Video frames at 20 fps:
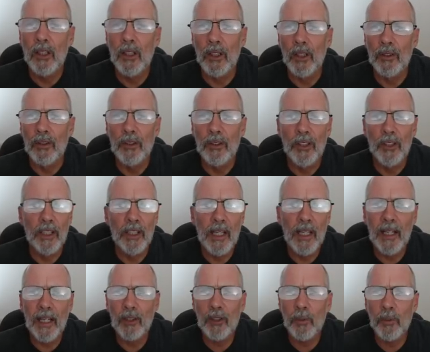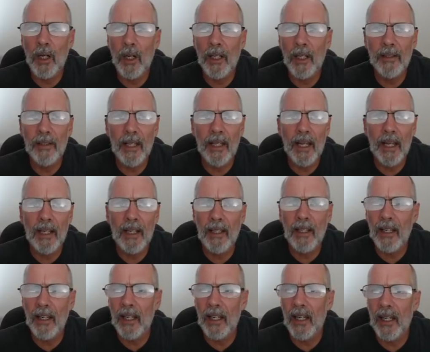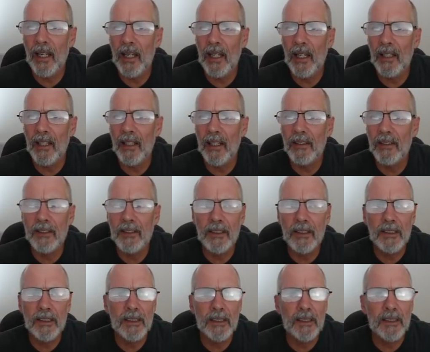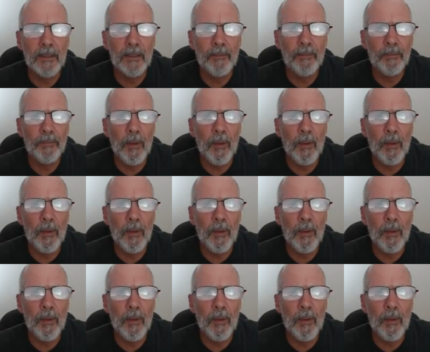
Good. The next one then is